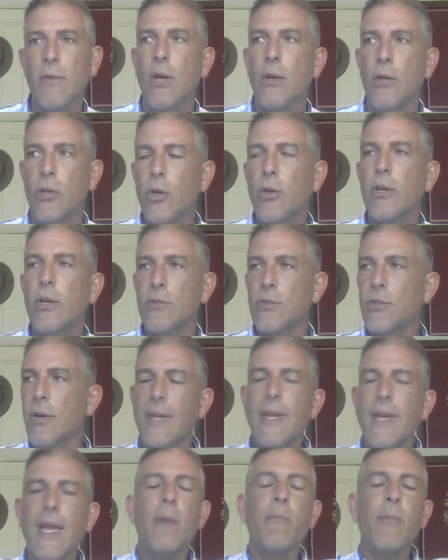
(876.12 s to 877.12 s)
you can sort
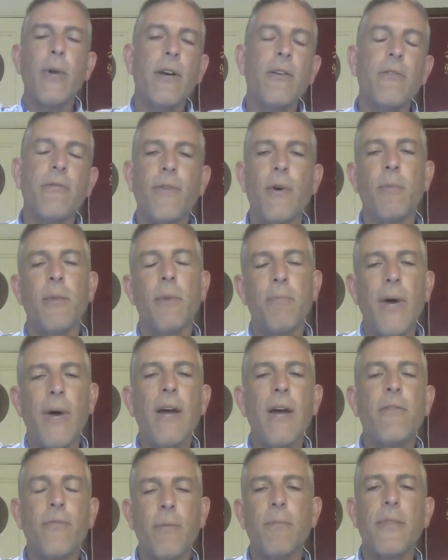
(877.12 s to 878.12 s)
of come at it from
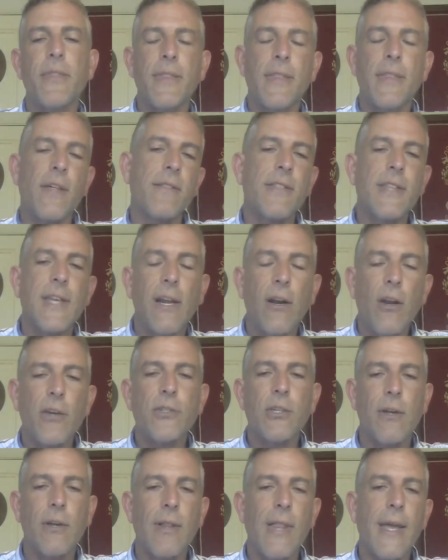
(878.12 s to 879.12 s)
above, from the
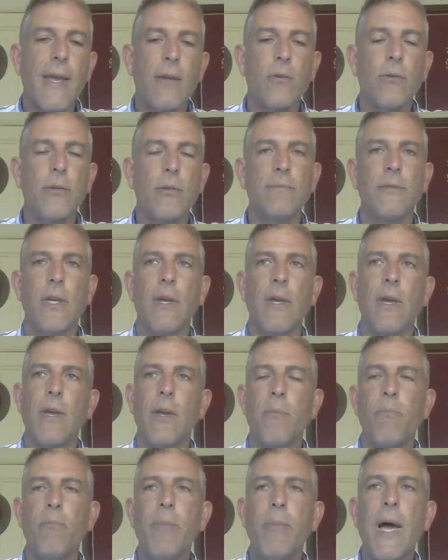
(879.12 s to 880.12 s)
theological angle,
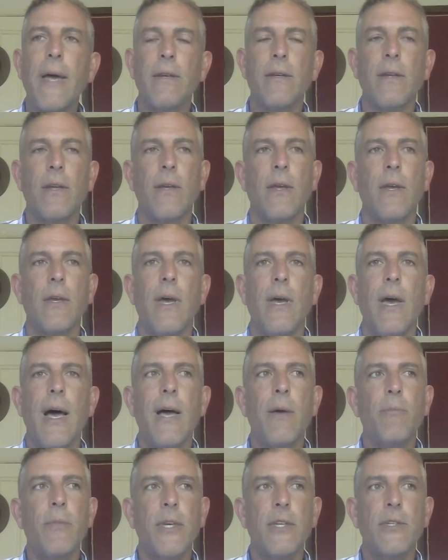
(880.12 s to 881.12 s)
but
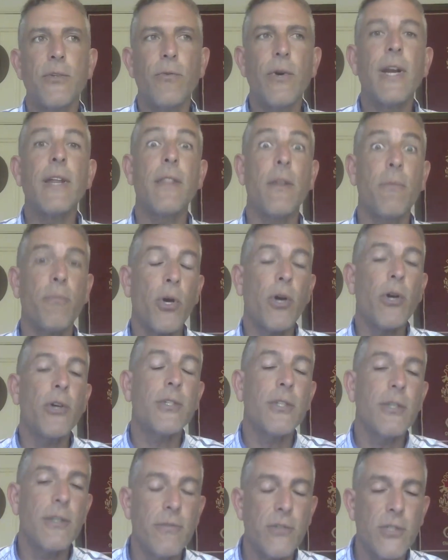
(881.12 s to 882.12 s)
it's really the
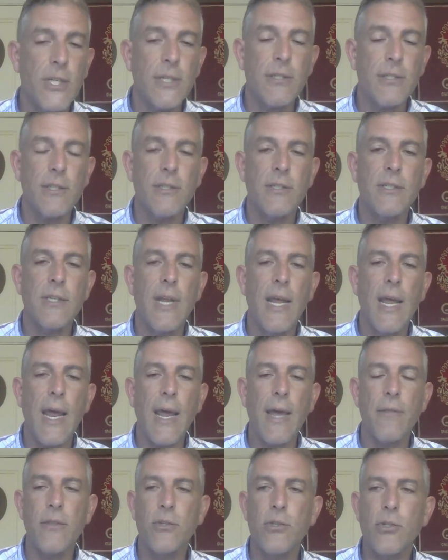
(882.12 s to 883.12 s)
person of Jesus
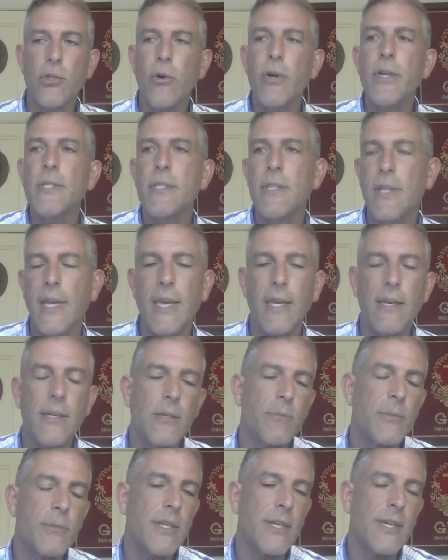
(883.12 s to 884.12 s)
and the stories of the
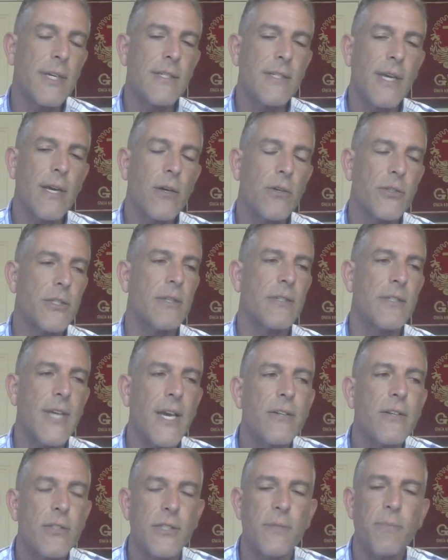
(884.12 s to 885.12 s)
kingdoms that he tells that
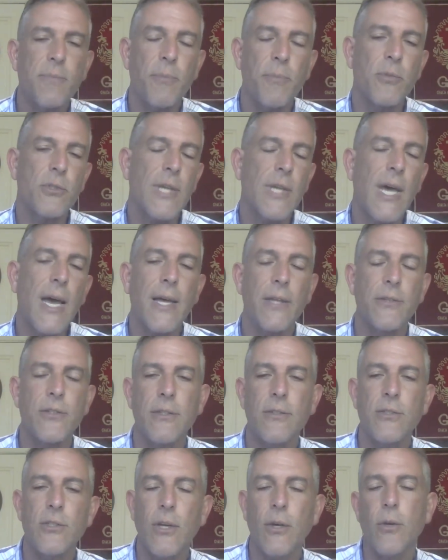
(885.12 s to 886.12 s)
touches people's hearts.
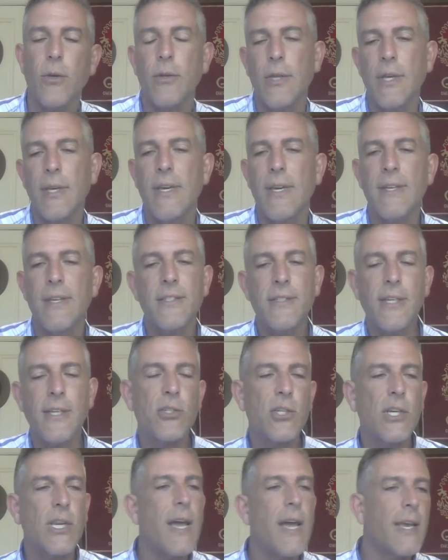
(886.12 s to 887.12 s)
And so in a
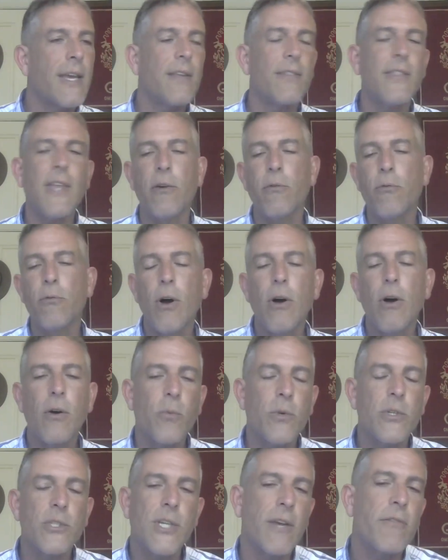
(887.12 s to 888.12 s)
sense, you can't get that wrong,
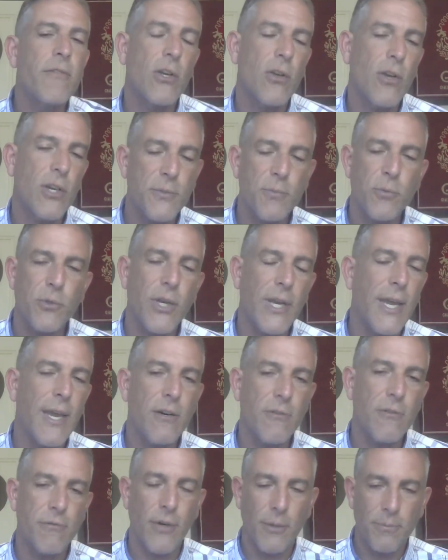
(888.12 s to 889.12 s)
whichever gospel you get
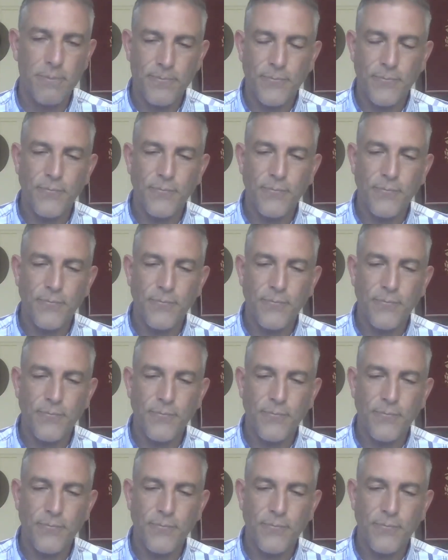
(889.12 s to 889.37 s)
it from.